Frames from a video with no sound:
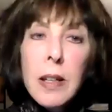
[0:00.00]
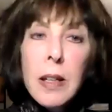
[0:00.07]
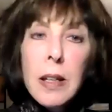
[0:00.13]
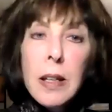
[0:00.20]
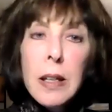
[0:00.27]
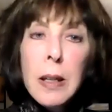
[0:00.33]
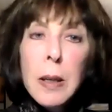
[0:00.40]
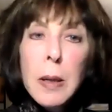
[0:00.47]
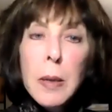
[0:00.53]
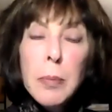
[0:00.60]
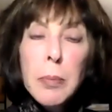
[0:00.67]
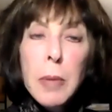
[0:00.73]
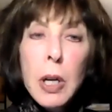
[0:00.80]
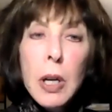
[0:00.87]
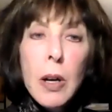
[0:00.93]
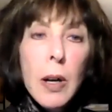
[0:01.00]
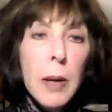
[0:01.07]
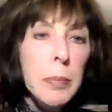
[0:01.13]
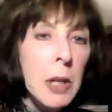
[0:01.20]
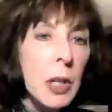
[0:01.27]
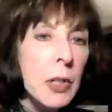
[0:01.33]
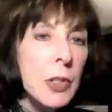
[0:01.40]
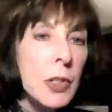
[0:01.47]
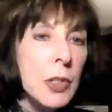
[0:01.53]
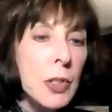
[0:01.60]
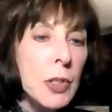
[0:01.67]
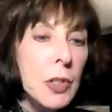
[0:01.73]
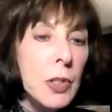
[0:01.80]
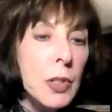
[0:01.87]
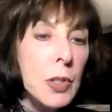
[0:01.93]
on
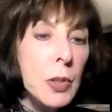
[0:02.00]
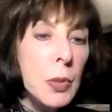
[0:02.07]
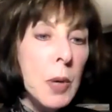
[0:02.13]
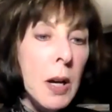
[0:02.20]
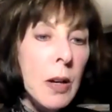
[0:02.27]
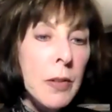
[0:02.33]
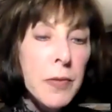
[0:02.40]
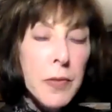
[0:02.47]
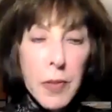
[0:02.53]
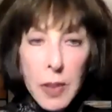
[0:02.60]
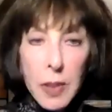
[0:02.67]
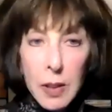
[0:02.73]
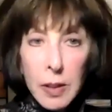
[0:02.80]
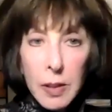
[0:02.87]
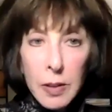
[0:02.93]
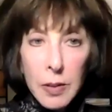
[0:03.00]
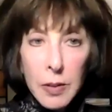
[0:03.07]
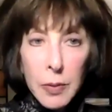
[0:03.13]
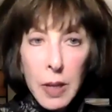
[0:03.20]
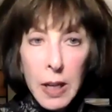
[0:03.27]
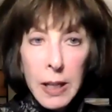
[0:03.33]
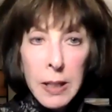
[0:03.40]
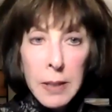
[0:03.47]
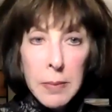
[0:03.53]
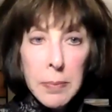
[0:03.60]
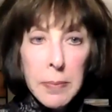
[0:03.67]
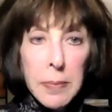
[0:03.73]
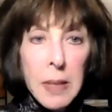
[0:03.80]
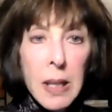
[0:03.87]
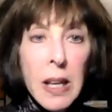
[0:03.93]
March 12th, right?
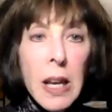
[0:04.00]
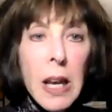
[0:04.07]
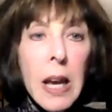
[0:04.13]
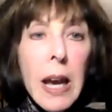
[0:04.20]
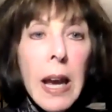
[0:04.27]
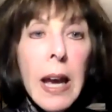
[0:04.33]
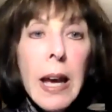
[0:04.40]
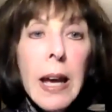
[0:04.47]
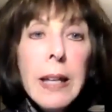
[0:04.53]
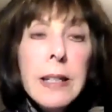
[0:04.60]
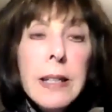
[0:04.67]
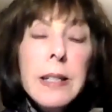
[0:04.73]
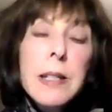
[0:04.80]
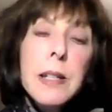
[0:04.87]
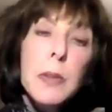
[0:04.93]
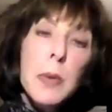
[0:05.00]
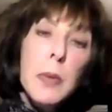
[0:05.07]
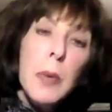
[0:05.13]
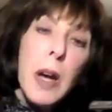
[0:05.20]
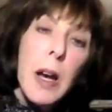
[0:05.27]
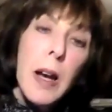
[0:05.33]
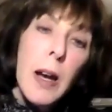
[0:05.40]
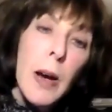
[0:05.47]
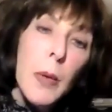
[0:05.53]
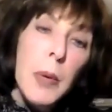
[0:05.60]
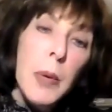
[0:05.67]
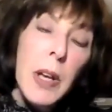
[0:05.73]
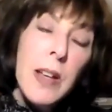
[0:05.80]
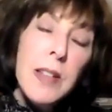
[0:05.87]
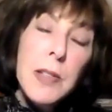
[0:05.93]
And
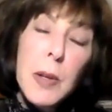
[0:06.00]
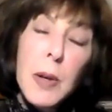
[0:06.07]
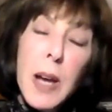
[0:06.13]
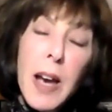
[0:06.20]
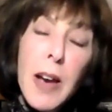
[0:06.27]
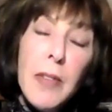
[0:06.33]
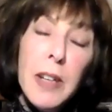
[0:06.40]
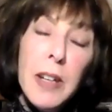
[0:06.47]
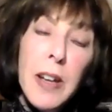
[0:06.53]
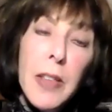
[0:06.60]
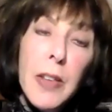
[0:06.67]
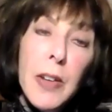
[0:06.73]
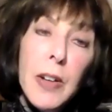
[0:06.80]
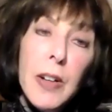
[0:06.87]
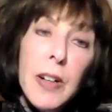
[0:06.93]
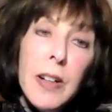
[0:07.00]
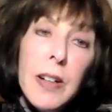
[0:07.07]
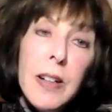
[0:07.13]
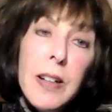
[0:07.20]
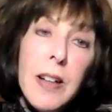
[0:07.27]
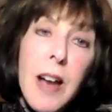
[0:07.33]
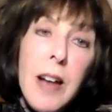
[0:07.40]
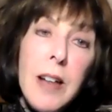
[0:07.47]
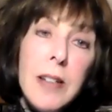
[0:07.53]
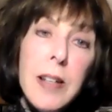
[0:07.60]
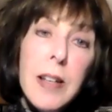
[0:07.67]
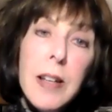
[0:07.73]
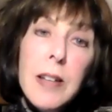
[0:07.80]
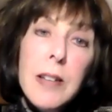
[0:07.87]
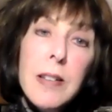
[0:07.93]
we also have another
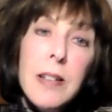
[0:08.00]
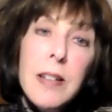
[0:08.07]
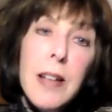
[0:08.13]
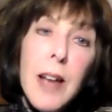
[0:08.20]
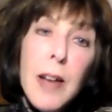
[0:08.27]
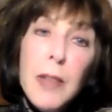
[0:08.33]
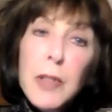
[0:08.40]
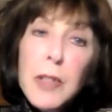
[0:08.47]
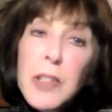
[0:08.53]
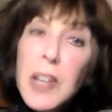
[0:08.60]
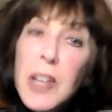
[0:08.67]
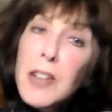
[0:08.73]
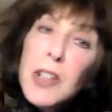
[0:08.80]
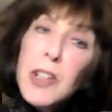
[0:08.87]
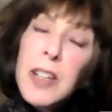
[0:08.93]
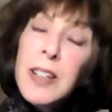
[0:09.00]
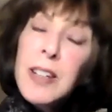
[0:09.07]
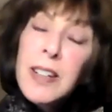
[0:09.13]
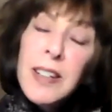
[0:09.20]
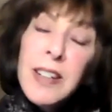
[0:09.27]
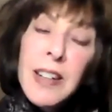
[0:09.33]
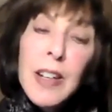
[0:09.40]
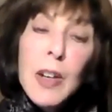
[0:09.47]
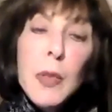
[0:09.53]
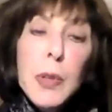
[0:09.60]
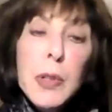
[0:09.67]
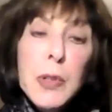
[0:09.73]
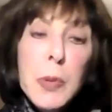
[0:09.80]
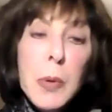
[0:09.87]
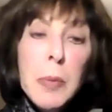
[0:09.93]
Cocktails and Conversation,
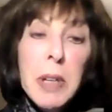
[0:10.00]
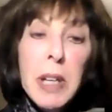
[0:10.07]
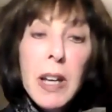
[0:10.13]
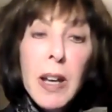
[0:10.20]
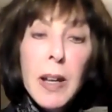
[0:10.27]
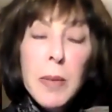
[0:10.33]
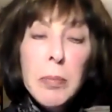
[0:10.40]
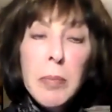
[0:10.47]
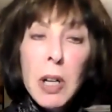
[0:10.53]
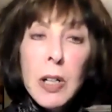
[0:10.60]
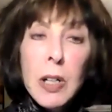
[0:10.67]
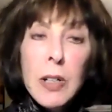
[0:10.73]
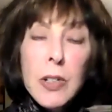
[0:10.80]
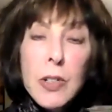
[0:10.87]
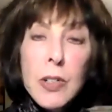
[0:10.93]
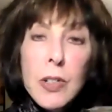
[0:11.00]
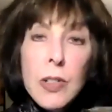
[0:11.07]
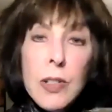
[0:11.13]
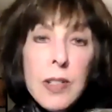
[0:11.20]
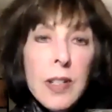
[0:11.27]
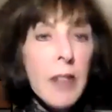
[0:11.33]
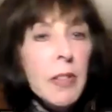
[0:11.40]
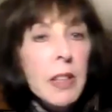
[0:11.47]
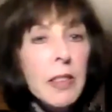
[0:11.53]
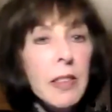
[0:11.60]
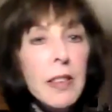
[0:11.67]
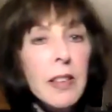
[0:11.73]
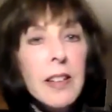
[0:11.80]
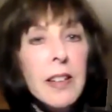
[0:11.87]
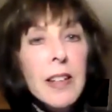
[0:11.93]
which will be on March 7th.
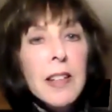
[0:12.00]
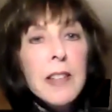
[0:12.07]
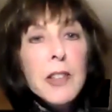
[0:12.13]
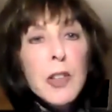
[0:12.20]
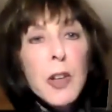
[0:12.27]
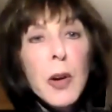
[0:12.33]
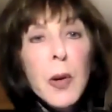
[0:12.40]
So